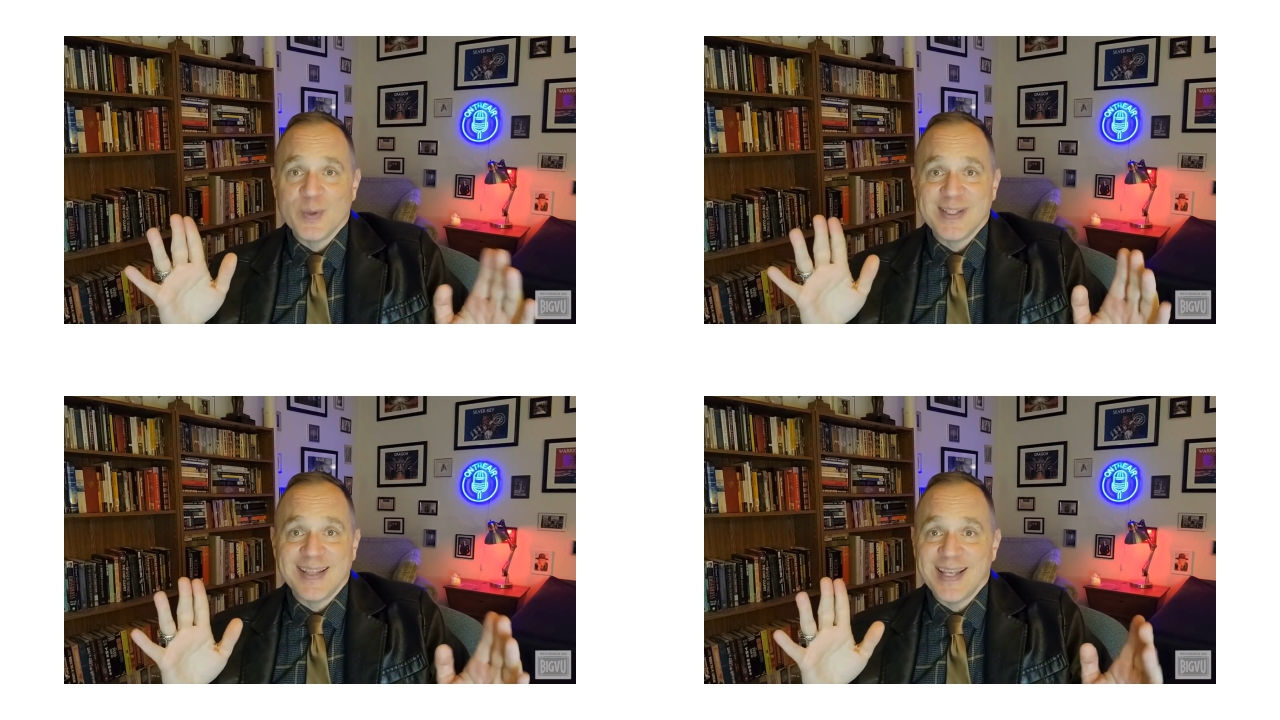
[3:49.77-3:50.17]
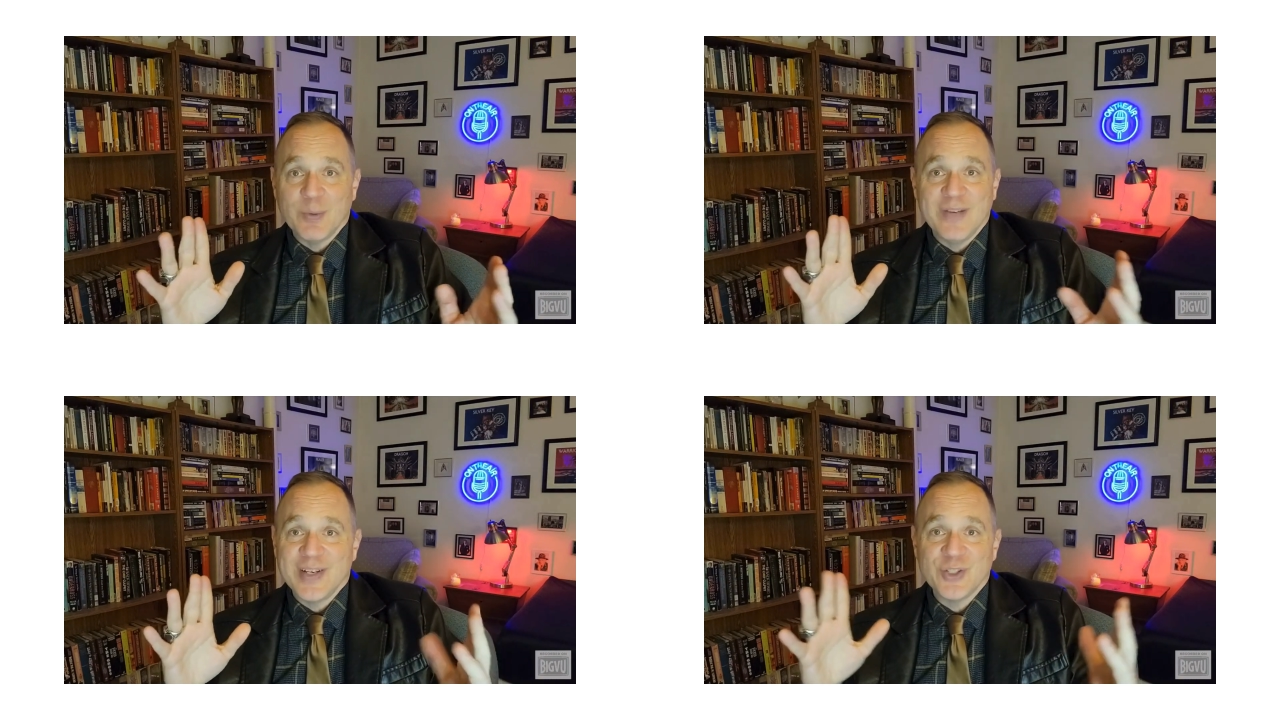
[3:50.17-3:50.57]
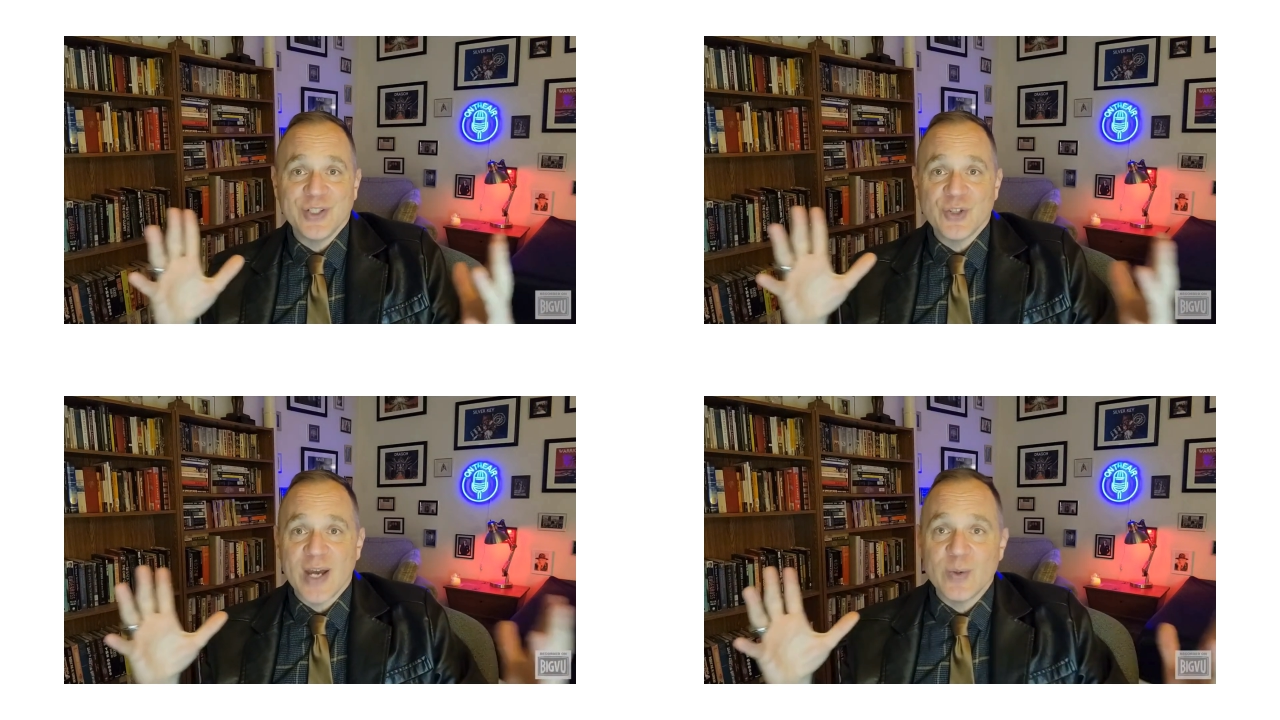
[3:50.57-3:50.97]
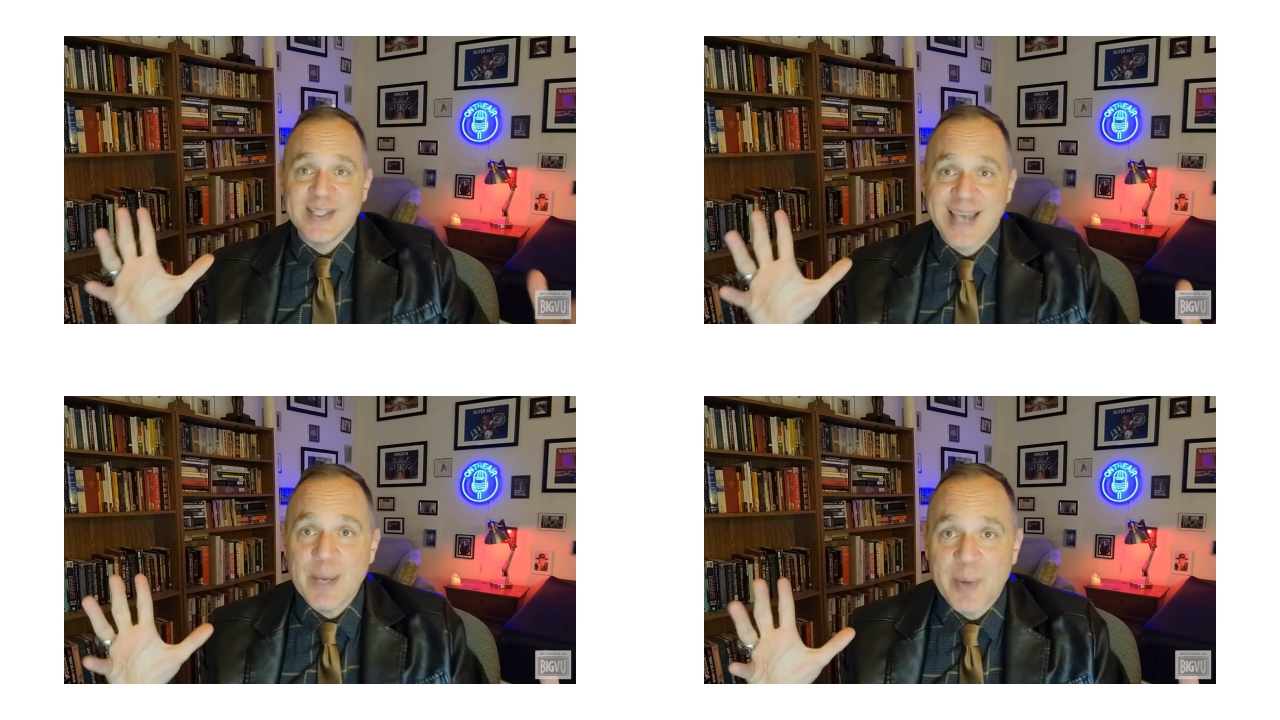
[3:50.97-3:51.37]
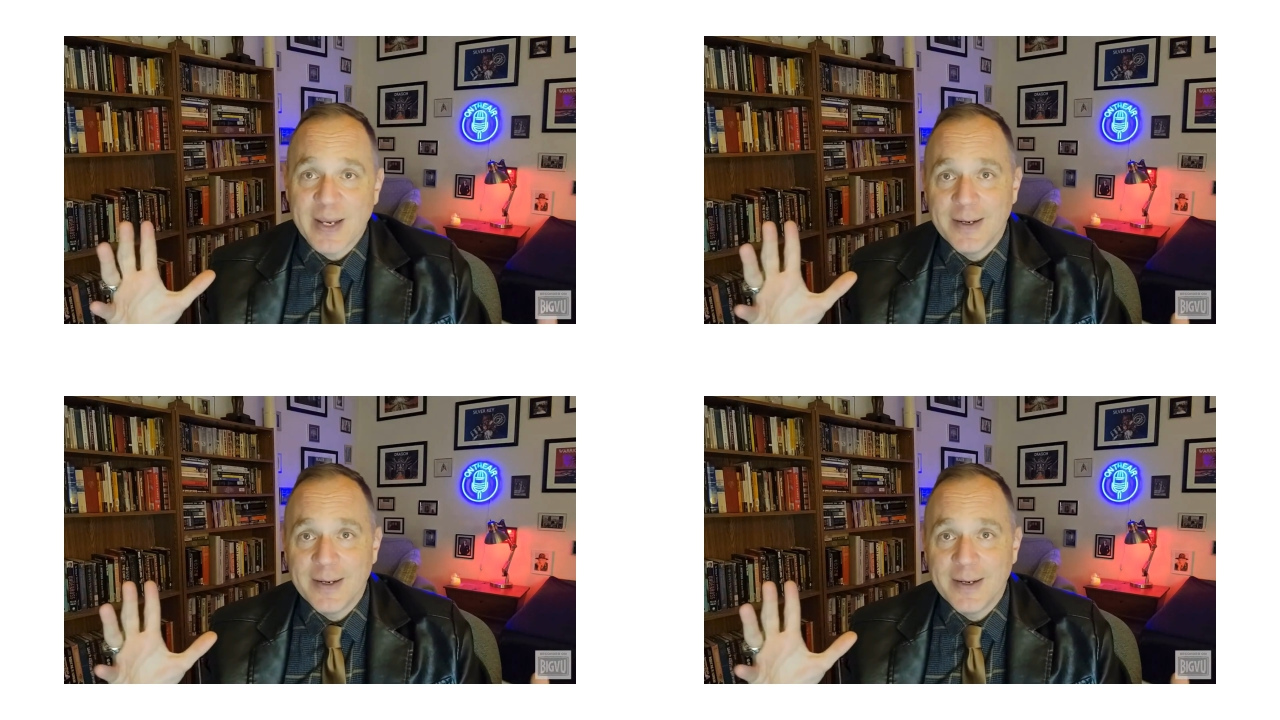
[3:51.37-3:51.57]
that they would eventually try to escape it.